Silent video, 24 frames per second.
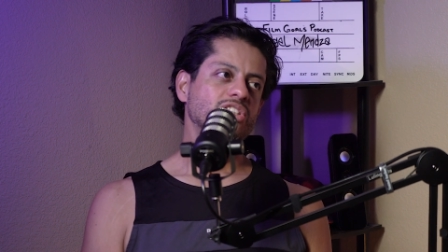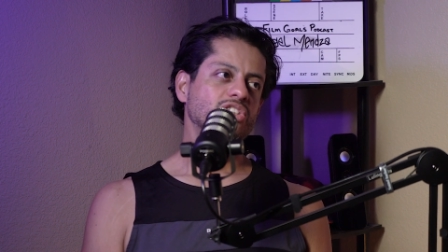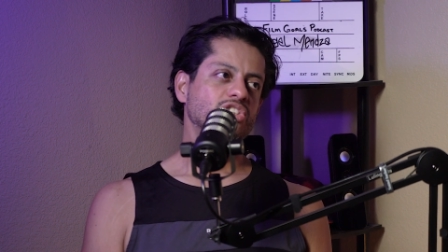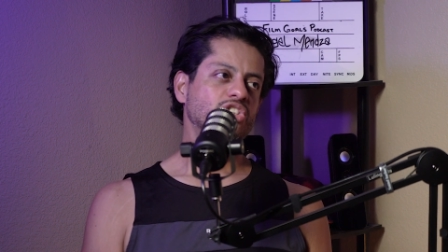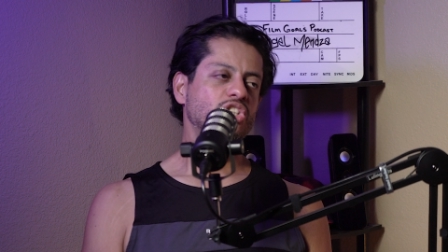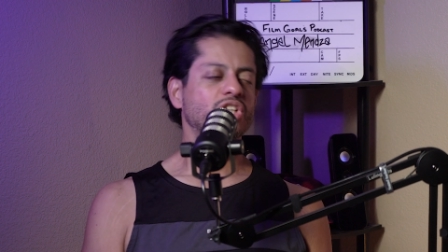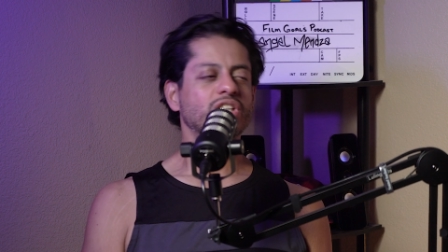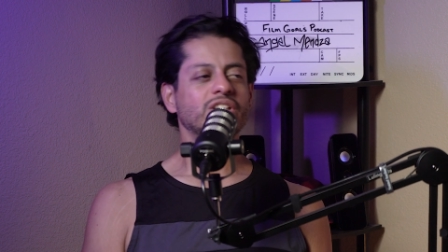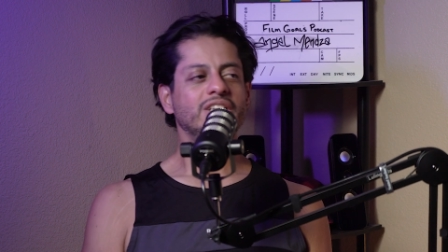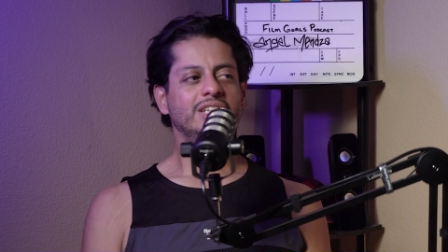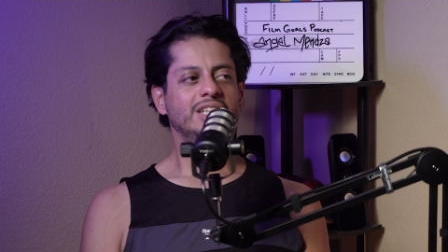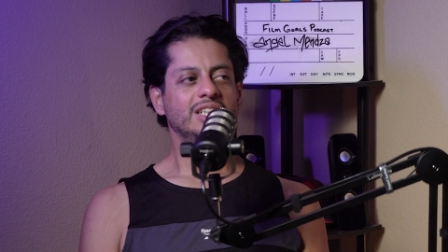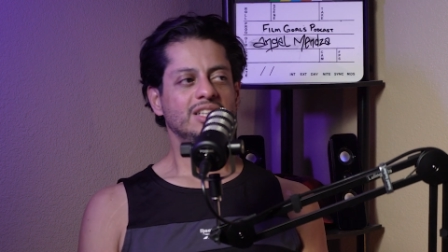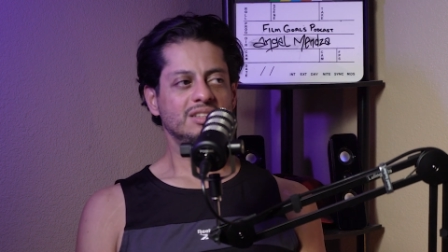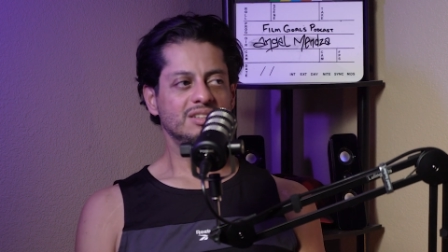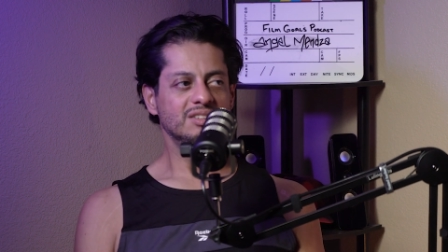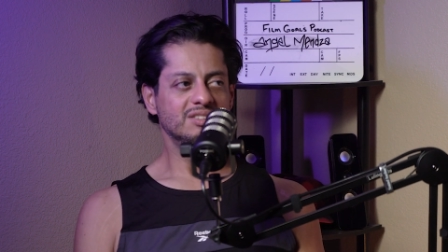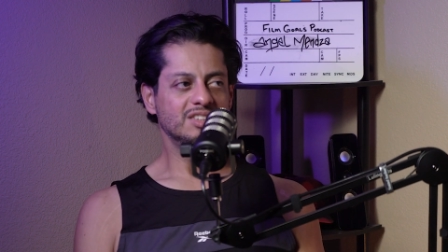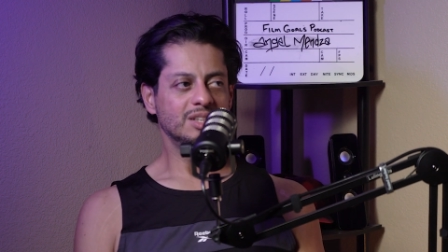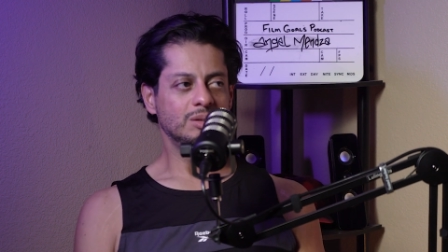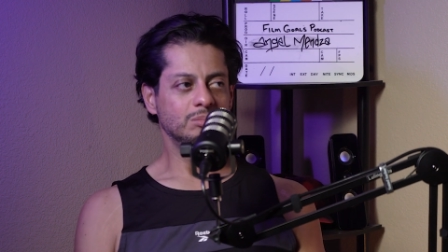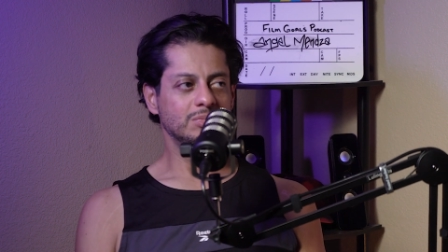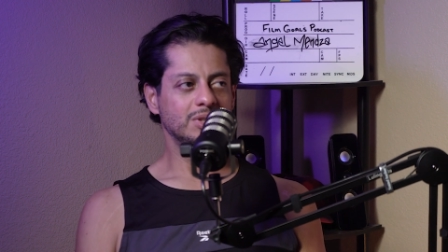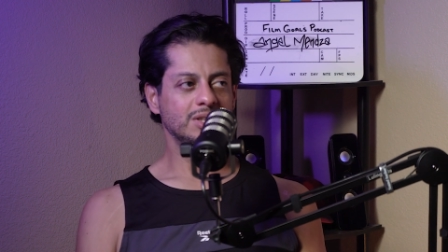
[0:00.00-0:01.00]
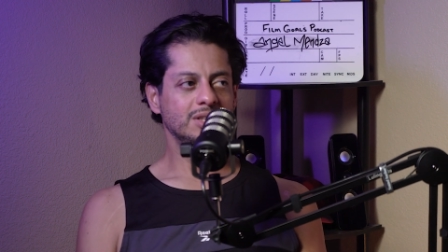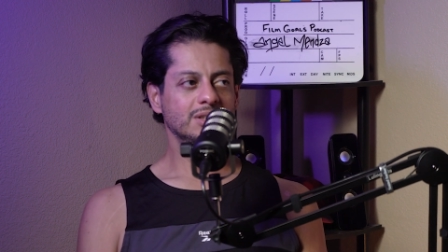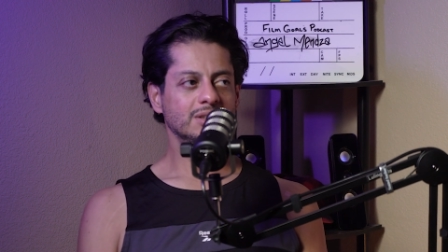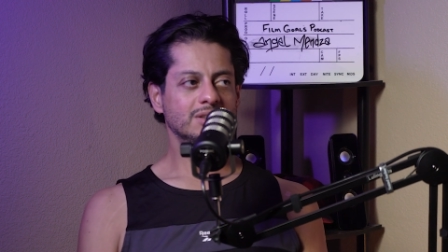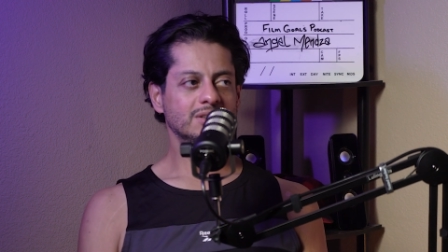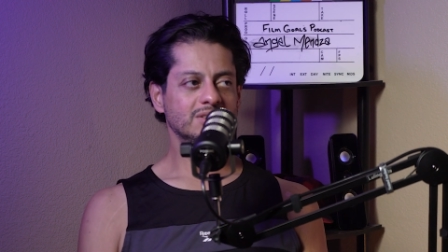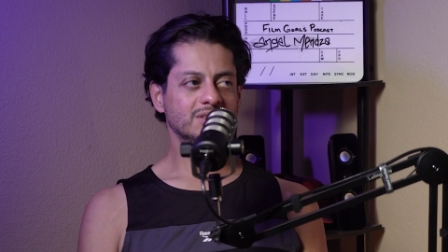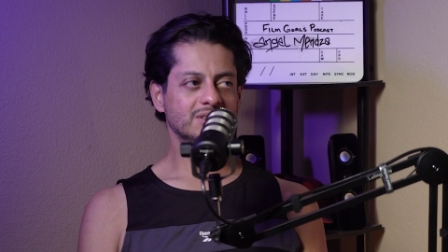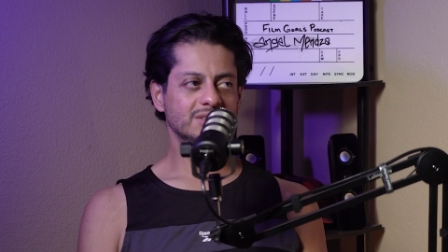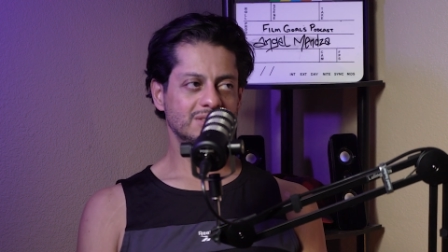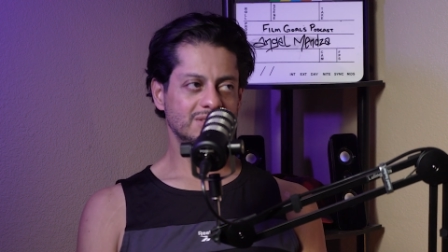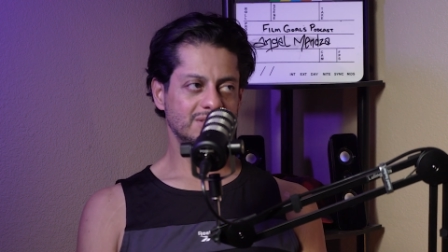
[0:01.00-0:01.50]
turn it into something
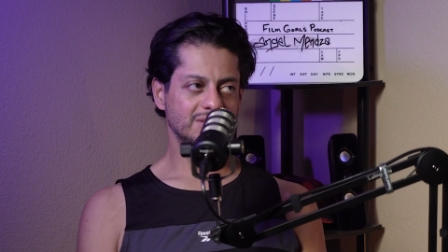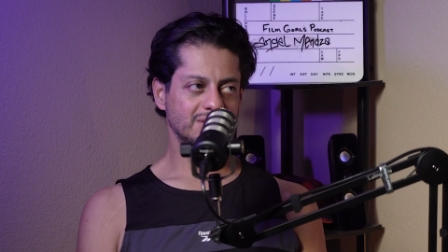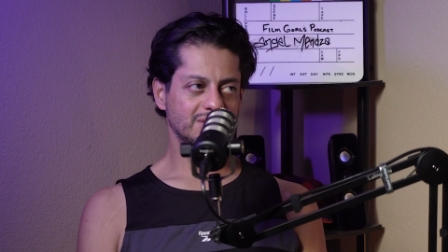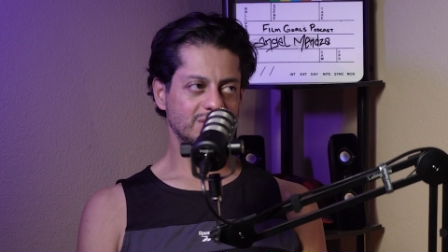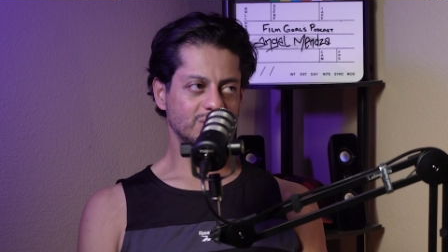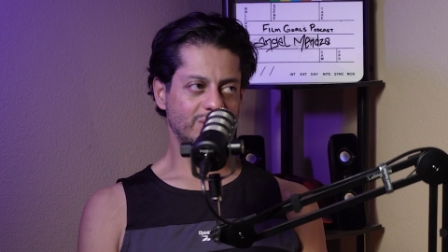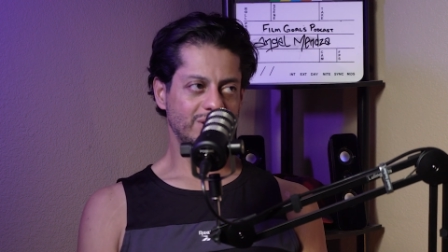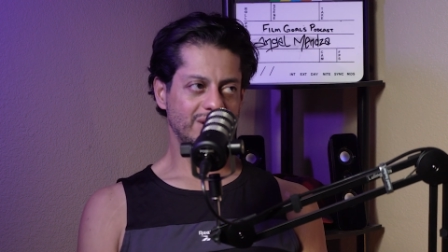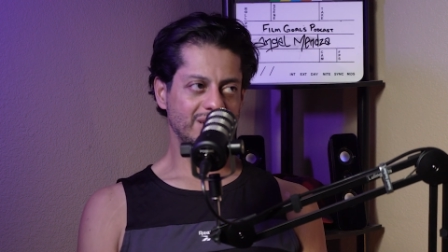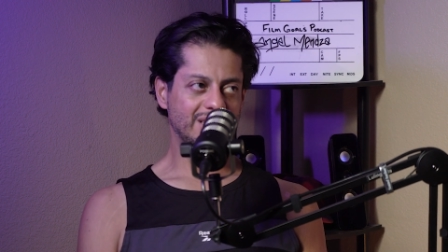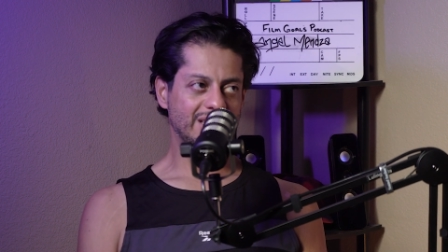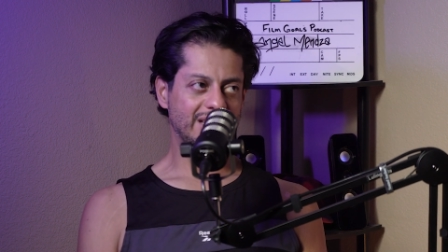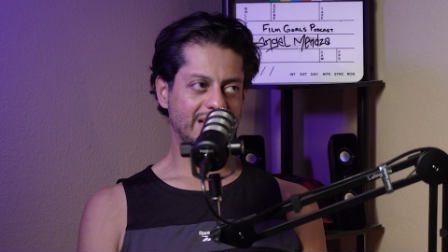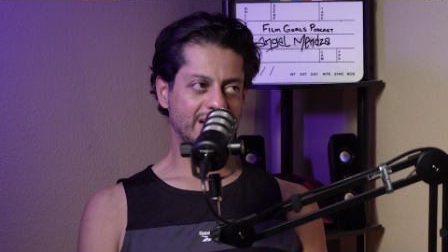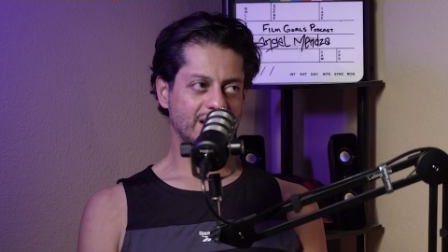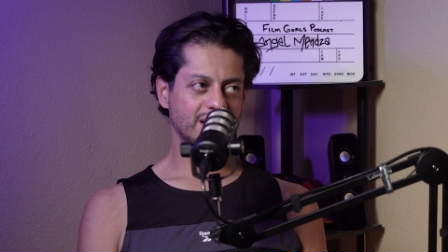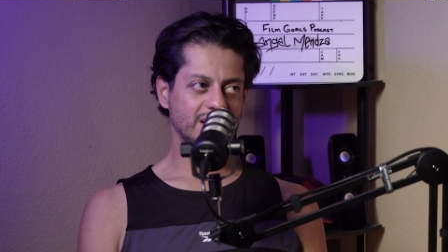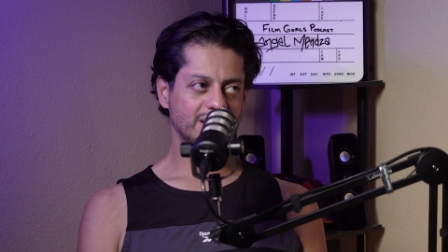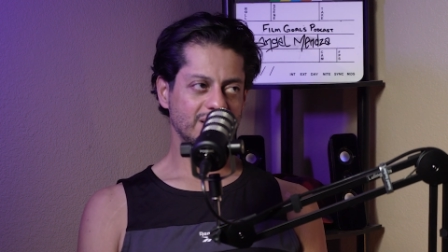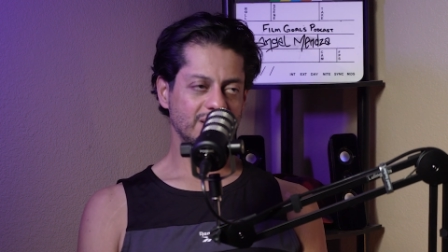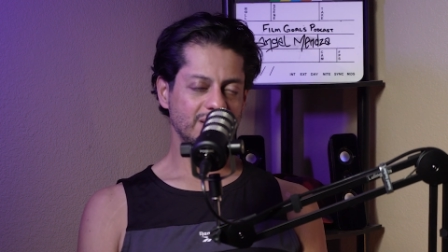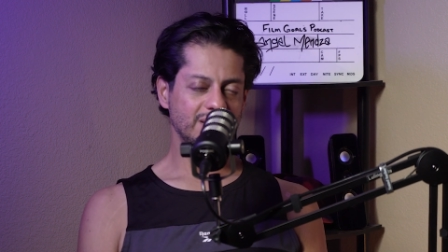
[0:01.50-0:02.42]
because it's already there.